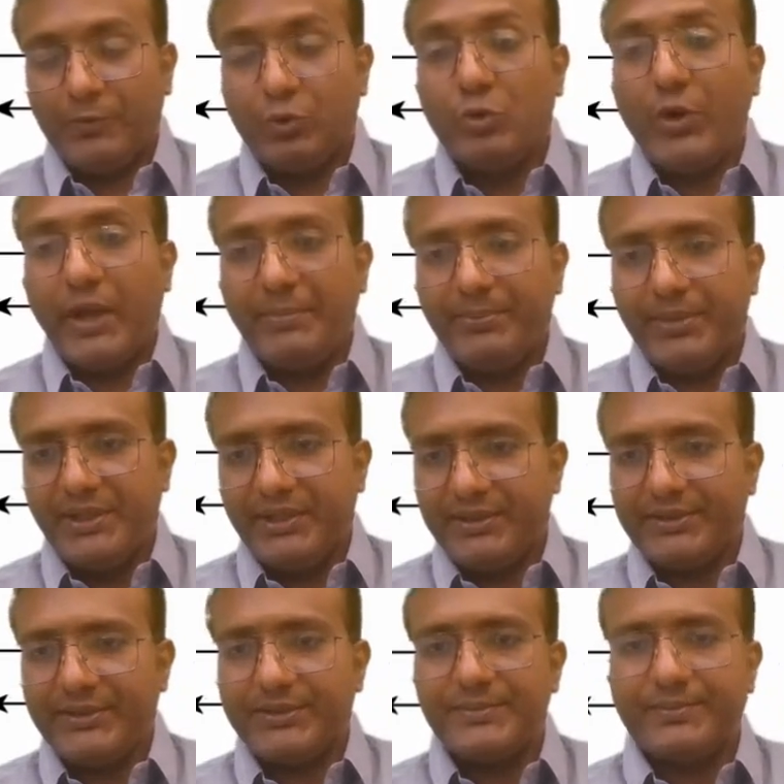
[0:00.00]
2
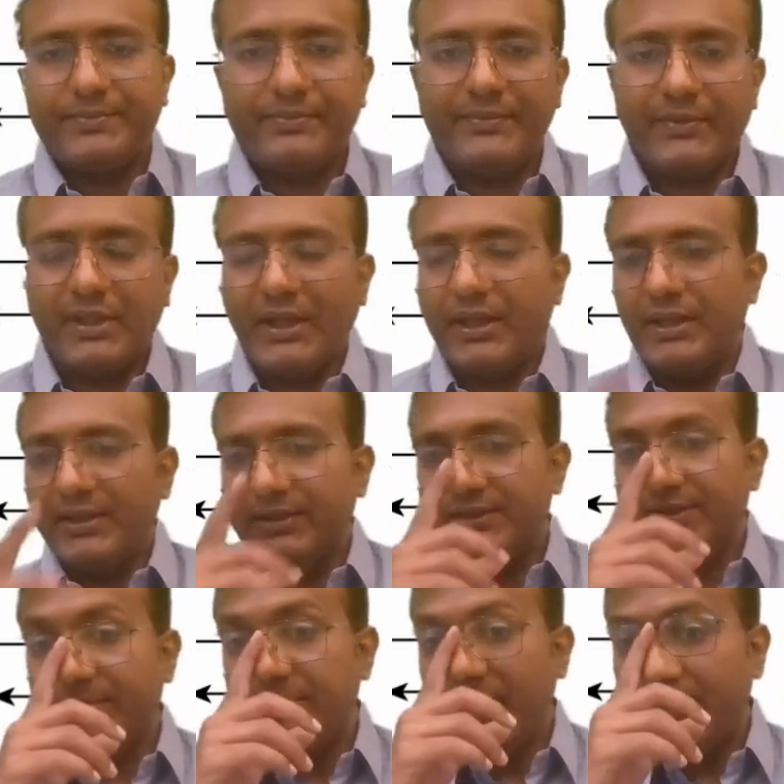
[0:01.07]
amperes, and the
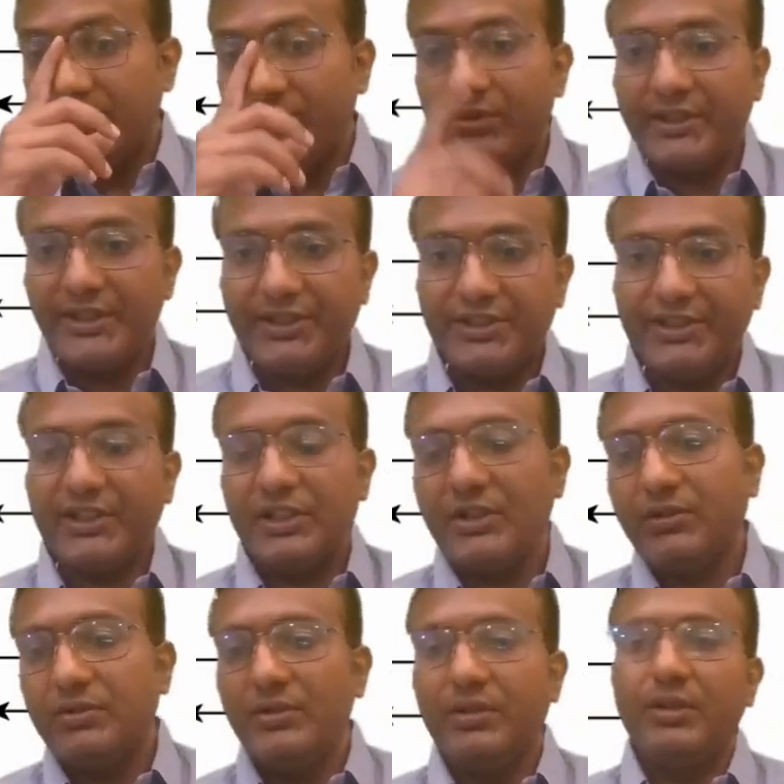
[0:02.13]
supply voltage is
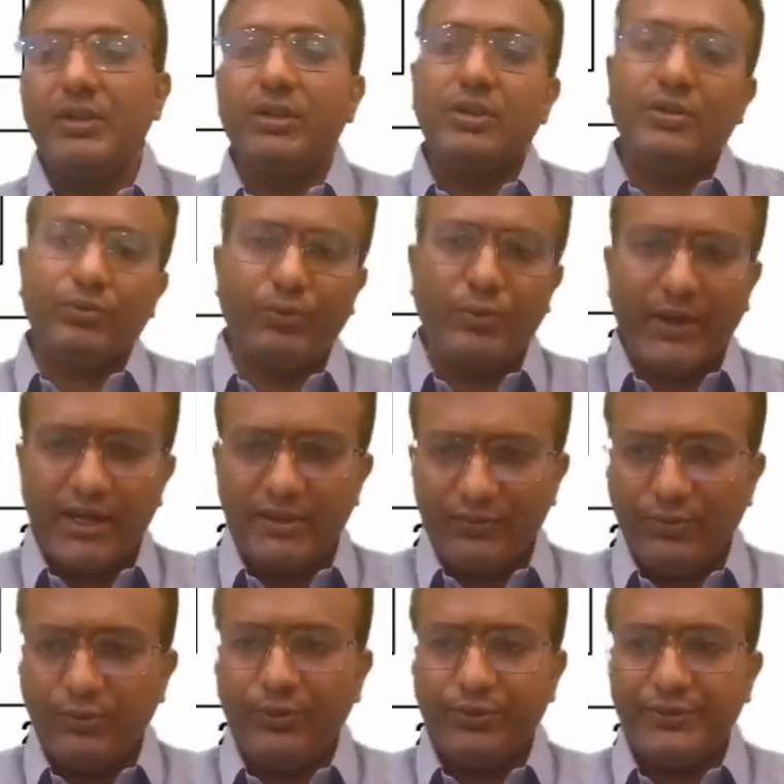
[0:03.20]
around 12
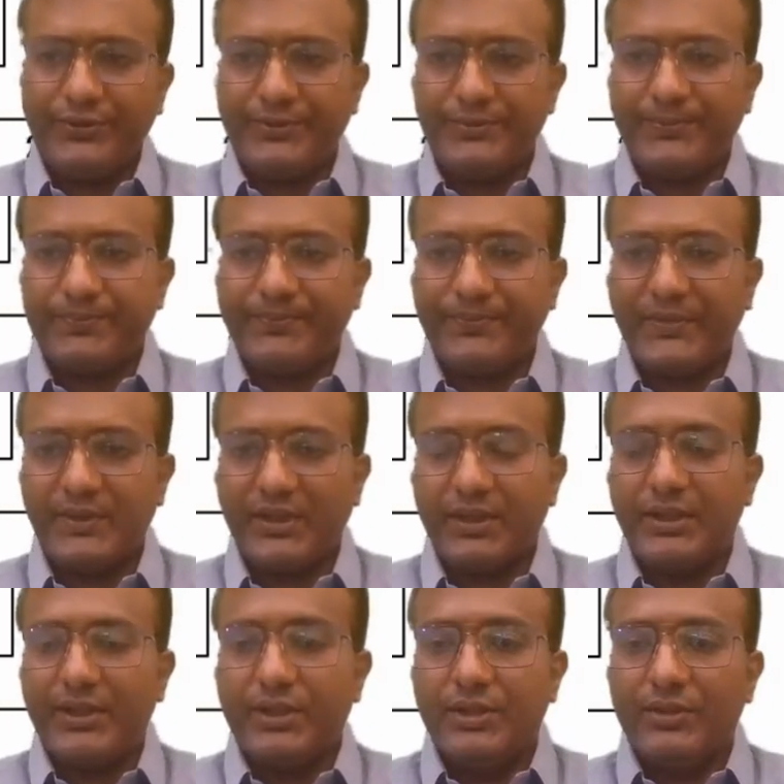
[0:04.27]
volts.
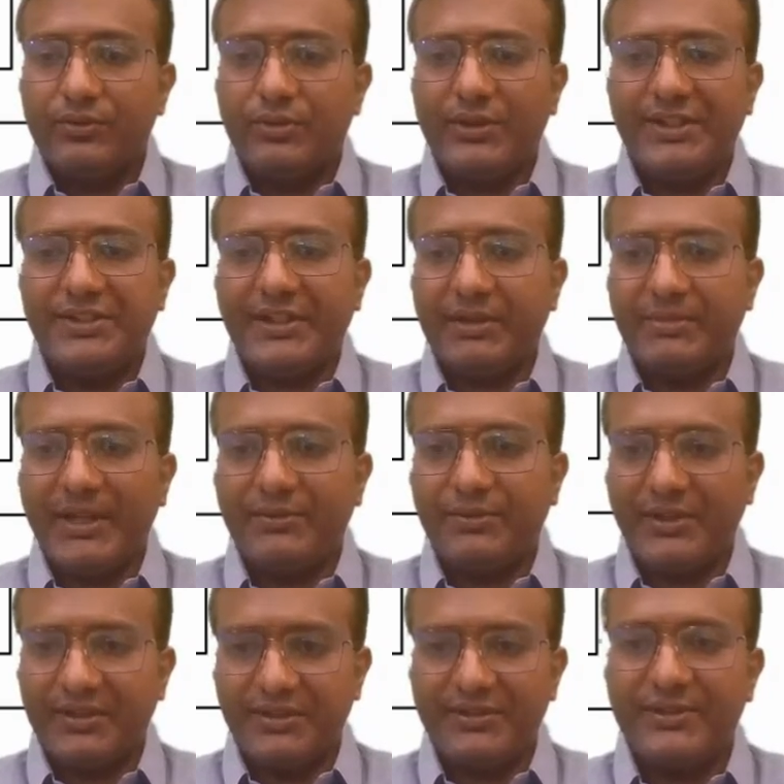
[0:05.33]
So determine
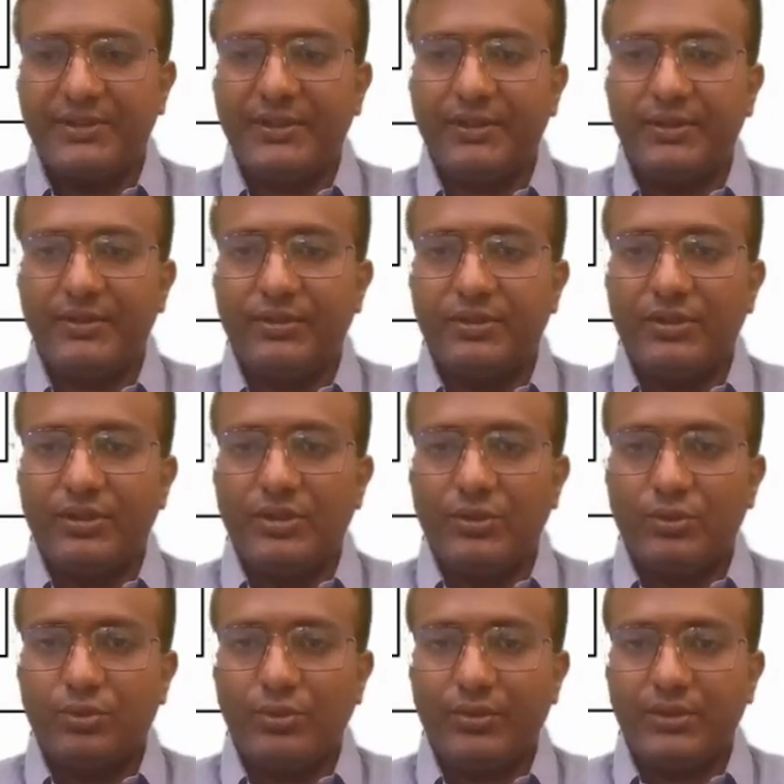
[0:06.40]
what is the
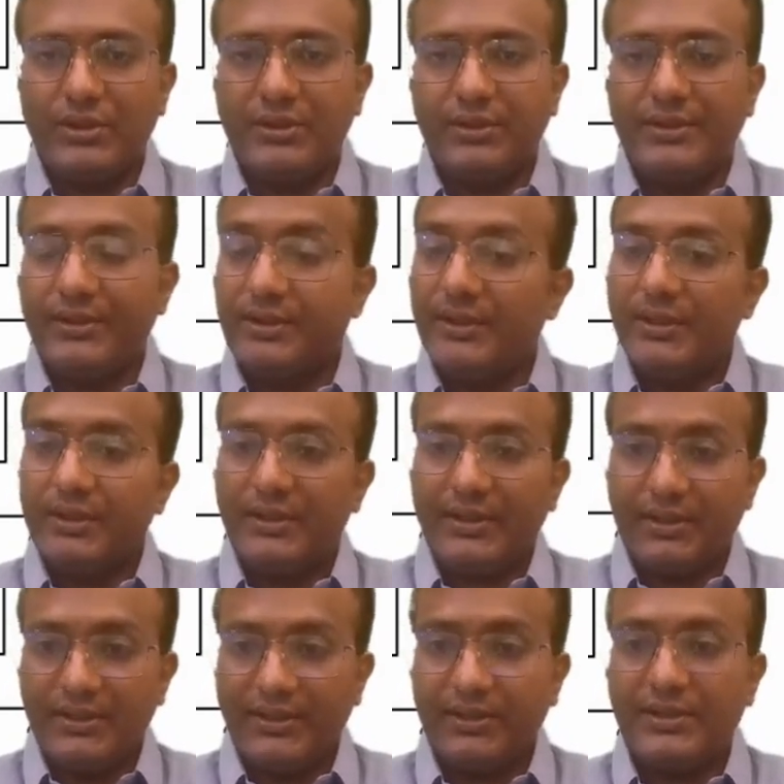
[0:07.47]
total
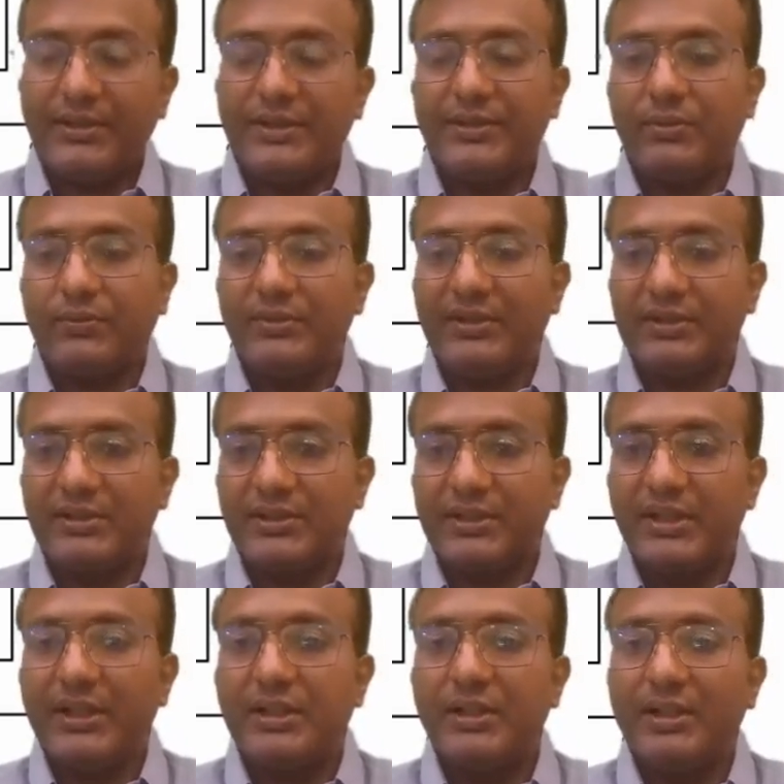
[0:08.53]
resistance of the
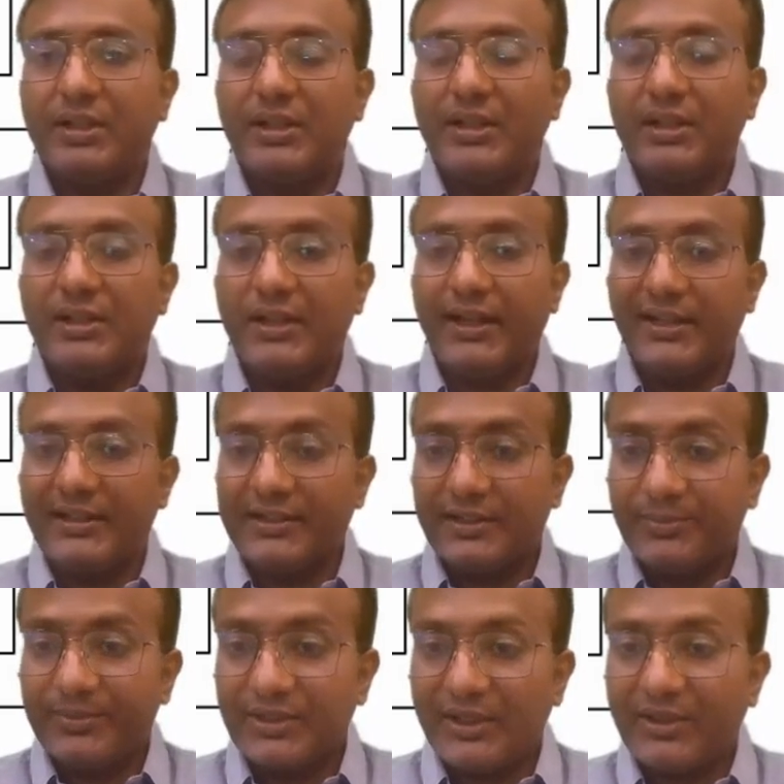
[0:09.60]
circuit. That
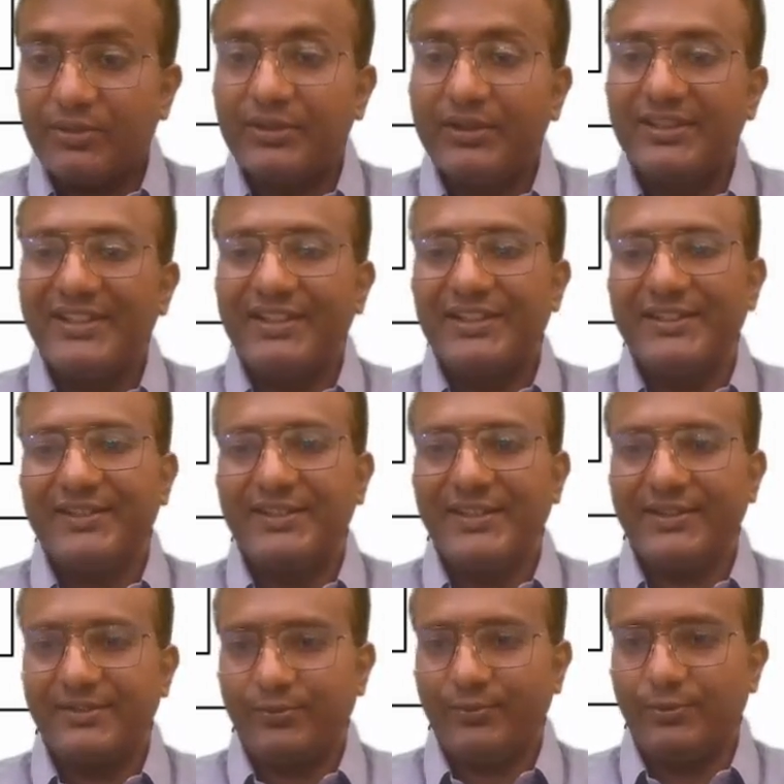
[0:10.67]
comes around
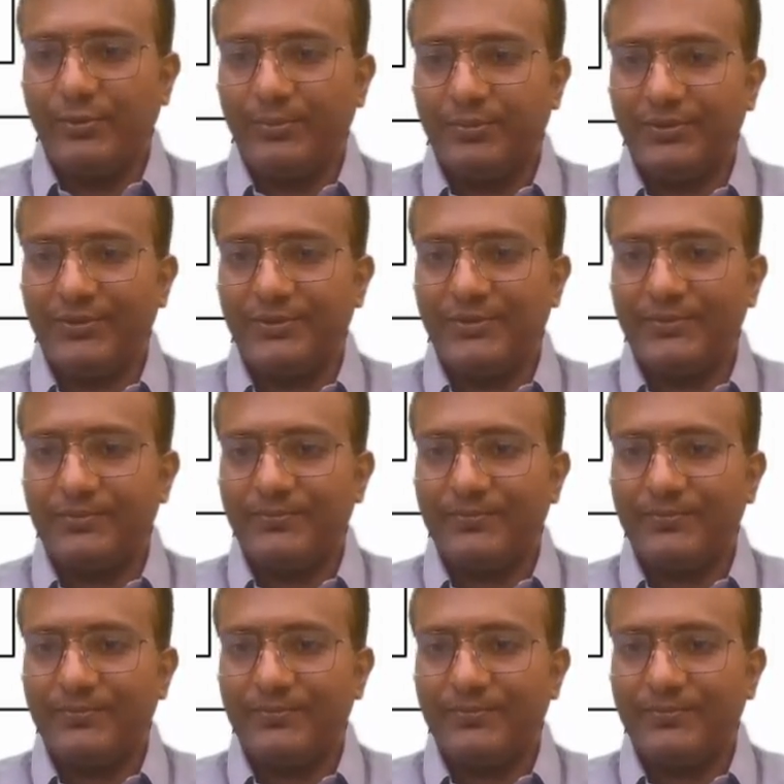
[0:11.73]
6 ohms.